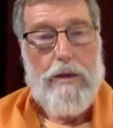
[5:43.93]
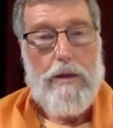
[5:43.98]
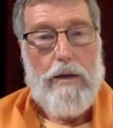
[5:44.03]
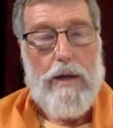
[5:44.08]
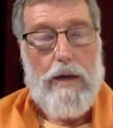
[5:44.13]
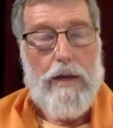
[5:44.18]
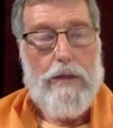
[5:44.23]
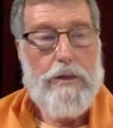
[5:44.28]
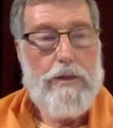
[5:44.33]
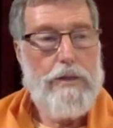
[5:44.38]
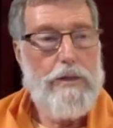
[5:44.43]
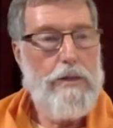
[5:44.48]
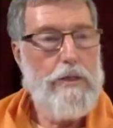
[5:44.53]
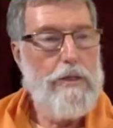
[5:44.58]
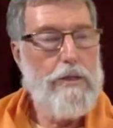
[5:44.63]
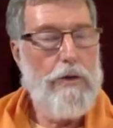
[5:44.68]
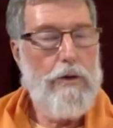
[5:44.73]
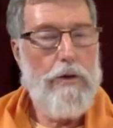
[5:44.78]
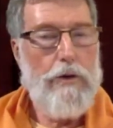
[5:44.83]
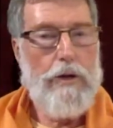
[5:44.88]
And this is
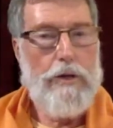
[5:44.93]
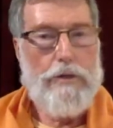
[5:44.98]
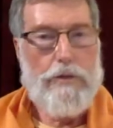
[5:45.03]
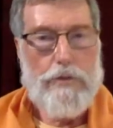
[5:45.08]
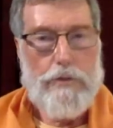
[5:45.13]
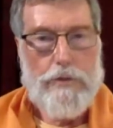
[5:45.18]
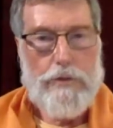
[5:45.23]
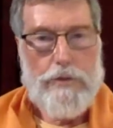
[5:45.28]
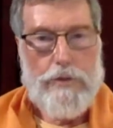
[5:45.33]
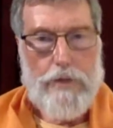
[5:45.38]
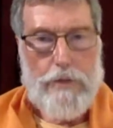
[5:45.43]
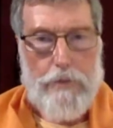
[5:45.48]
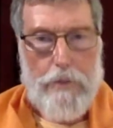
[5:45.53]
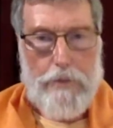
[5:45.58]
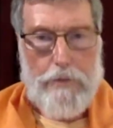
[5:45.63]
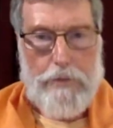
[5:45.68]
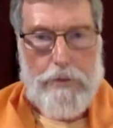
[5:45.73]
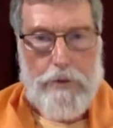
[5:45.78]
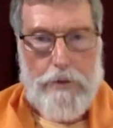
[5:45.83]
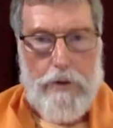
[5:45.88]
going to some
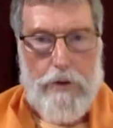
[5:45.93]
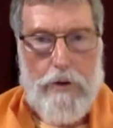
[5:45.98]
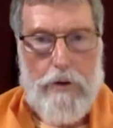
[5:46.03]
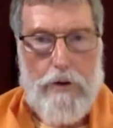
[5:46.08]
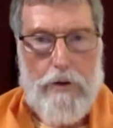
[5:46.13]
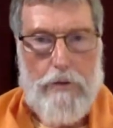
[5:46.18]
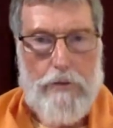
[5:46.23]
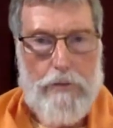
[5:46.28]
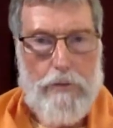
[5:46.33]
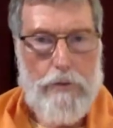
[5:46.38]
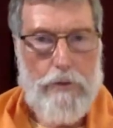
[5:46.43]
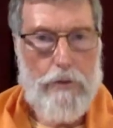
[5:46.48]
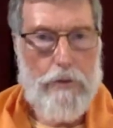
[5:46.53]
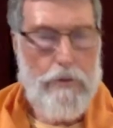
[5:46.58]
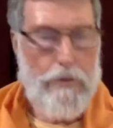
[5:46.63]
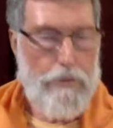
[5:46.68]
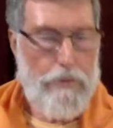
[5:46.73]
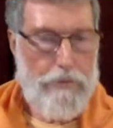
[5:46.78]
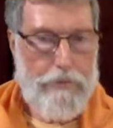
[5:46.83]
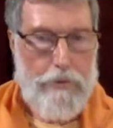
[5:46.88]
obscure
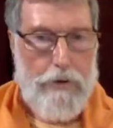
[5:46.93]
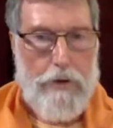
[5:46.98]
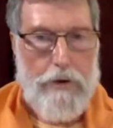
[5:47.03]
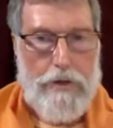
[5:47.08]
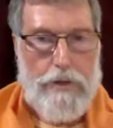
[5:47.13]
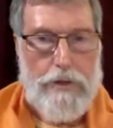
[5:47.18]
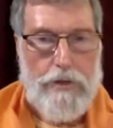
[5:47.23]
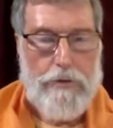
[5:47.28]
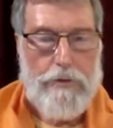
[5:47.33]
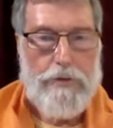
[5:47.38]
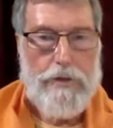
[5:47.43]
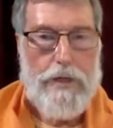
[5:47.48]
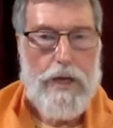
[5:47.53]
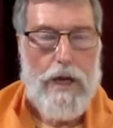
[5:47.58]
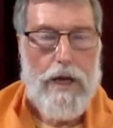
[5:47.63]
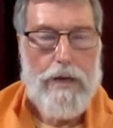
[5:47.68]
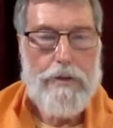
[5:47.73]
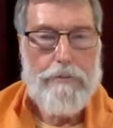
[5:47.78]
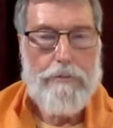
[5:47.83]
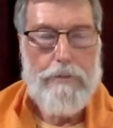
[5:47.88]
rule for its own
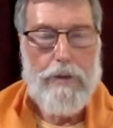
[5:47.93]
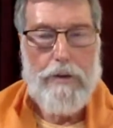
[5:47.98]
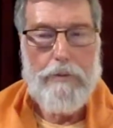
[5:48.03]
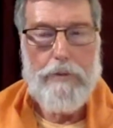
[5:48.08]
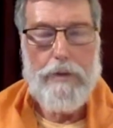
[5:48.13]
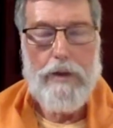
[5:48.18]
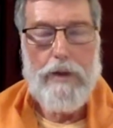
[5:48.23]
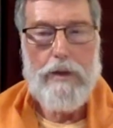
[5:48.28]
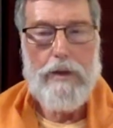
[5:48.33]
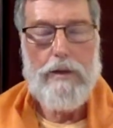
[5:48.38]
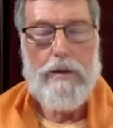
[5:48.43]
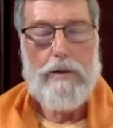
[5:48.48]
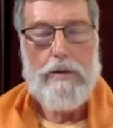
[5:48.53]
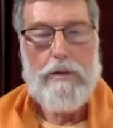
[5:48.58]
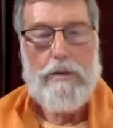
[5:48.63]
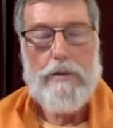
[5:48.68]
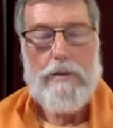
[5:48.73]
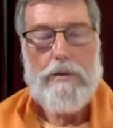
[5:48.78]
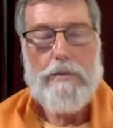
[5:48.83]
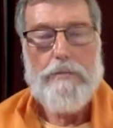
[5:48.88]
time. Maybe
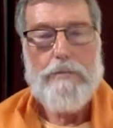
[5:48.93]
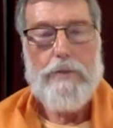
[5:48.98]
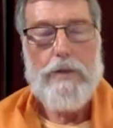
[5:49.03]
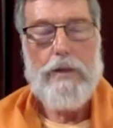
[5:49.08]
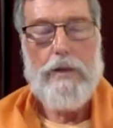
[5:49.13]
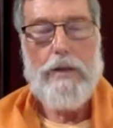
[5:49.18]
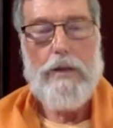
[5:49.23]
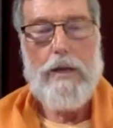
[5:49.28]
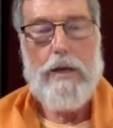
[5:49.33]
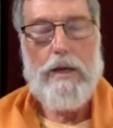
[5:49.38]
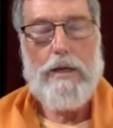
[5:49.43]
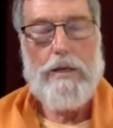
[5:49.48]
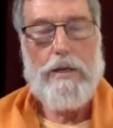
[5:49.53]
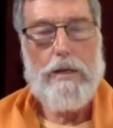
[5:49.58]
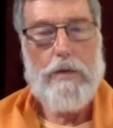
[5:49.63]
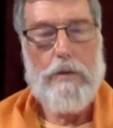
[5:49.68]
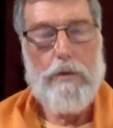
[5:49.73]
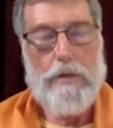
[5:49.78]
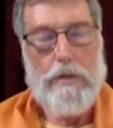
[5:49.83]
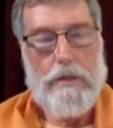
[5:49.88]
in the
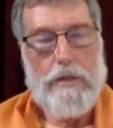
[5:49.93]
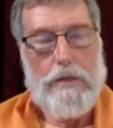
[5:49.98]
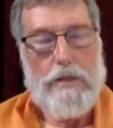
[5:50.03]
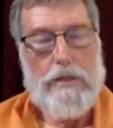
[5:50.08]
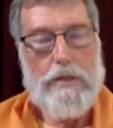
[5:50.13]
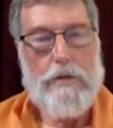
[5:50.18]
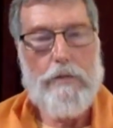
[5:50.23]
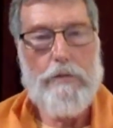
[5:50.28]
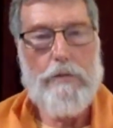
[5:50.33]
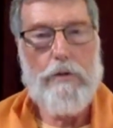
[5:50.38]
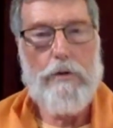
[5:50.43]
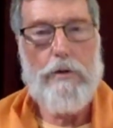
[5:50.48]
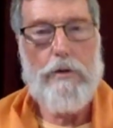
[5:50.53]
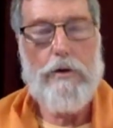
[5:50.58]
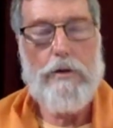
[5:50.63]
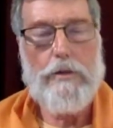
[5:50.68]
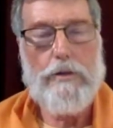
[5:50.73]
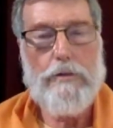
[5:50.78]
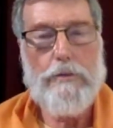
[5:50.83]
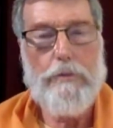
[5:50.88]
antiquities of the
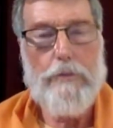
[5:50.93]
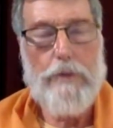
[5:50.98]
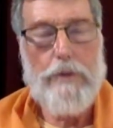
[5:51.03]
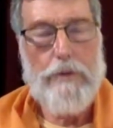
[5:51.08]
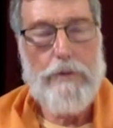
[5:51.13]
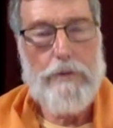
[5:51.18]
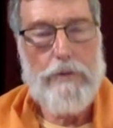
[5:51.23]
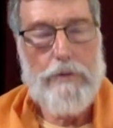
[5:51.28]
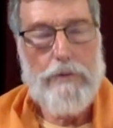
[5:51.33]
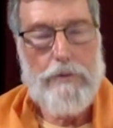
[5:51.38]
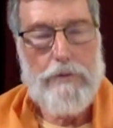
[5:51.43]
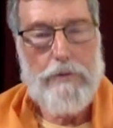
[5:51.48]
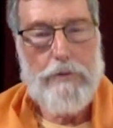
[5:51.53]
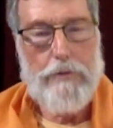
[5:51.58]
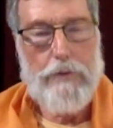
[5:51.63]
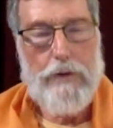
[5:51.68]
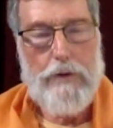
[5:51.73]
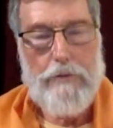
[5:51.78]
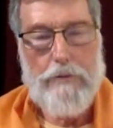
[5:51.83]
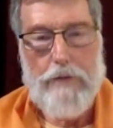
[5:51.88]
laws of Manu, you
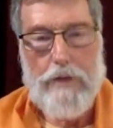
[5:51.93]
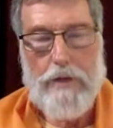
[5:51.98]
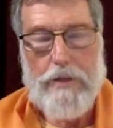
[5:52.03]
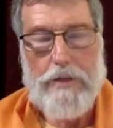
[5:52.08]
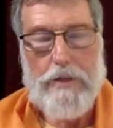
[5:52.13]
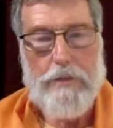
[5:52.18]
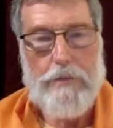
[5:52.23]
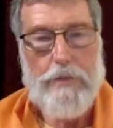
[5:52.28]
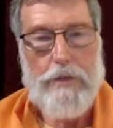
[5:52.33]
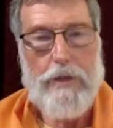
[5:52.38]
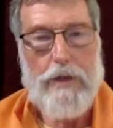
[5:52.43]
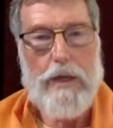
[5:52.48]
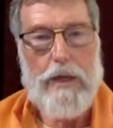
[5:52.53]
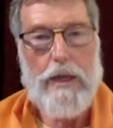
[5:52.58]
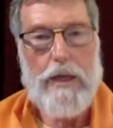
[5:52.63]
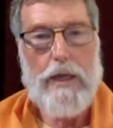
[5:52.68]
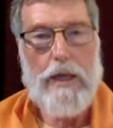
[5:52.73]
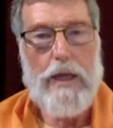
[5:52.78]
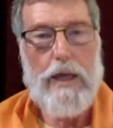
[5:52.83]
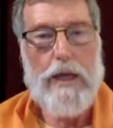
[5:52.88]
might find something
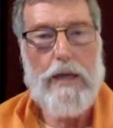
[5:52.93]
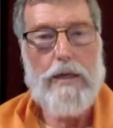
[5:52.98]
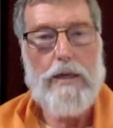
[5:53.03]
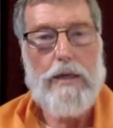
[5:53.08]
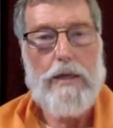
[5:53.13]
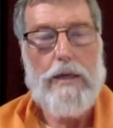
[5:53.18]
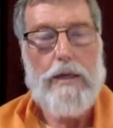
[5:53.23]
like that.